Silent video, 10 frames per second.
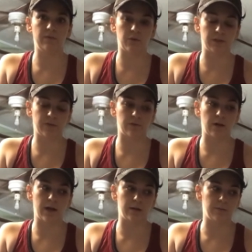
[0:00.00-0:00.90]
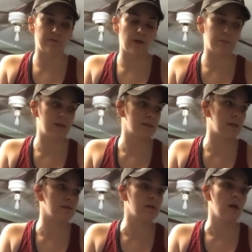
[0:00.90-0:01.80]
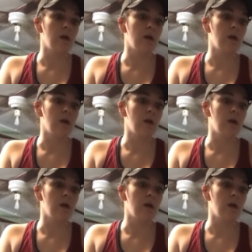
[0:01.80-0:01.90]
for a different item, if that makes sense.